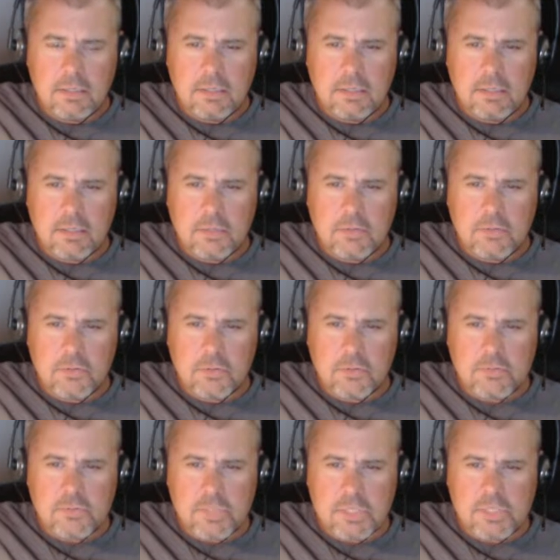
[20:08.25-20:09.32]
It looks
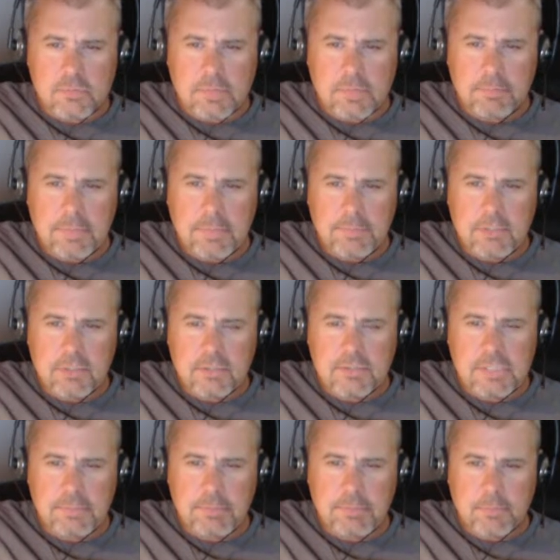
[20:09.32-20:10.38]
like it's about maybe a
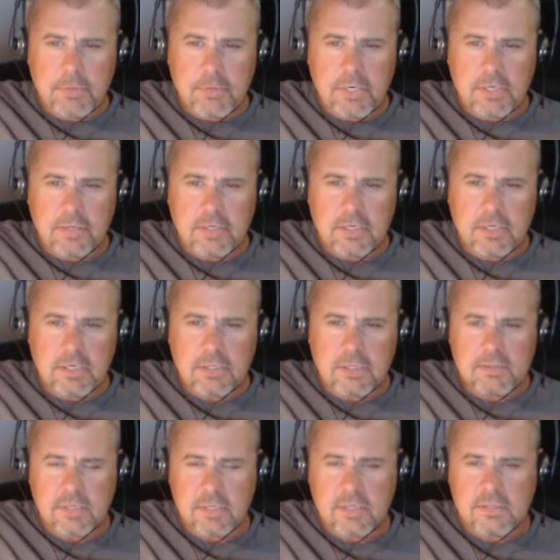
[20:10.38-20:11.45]
deeper break line here. It's
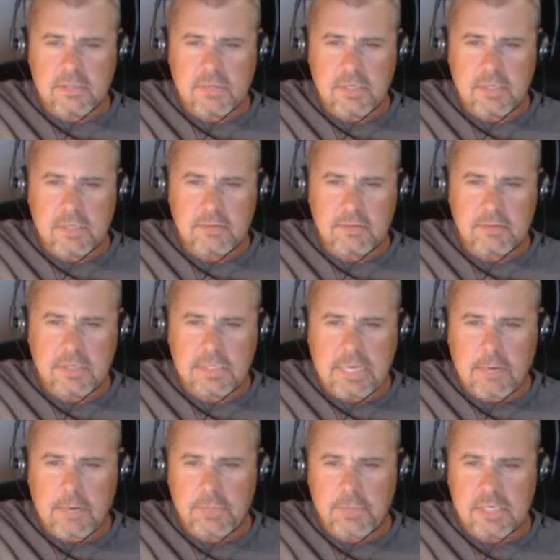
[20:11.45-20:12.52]
hard to say. I
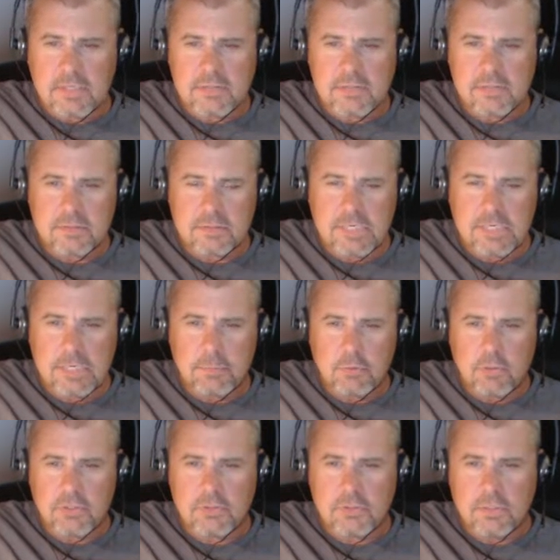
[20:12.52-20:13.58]
would guess in the neighborhood
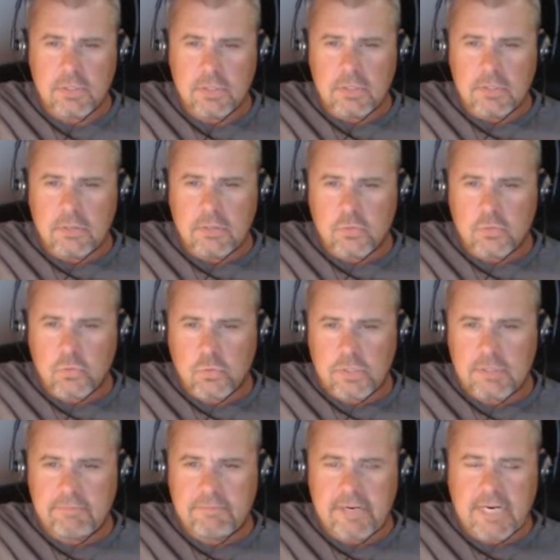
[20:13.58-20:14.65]
of
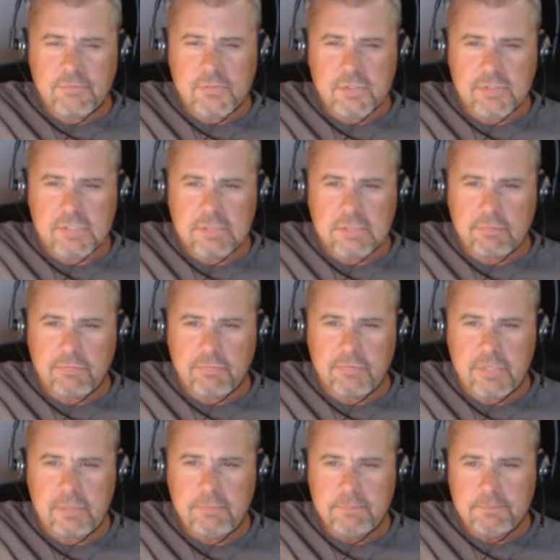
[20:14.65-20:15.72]
25, 6, 7
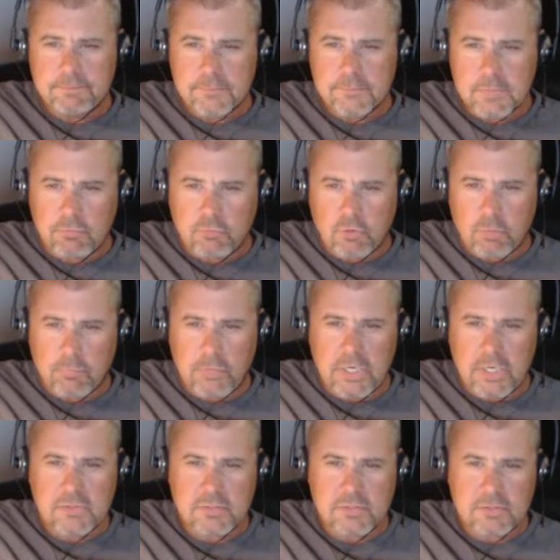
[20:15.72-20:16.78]
feet before it
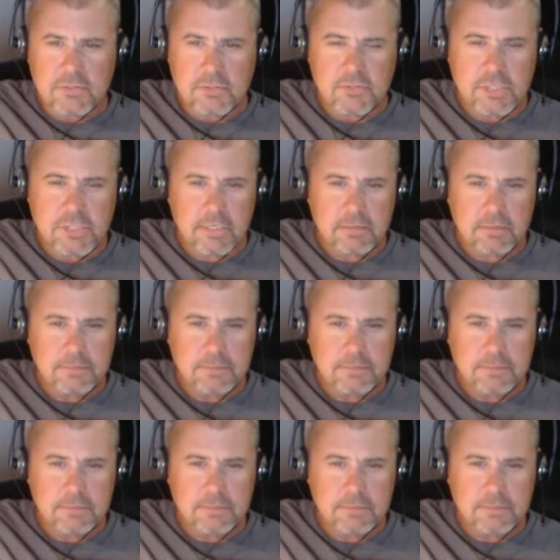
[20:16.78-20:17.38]
breaks into the channel.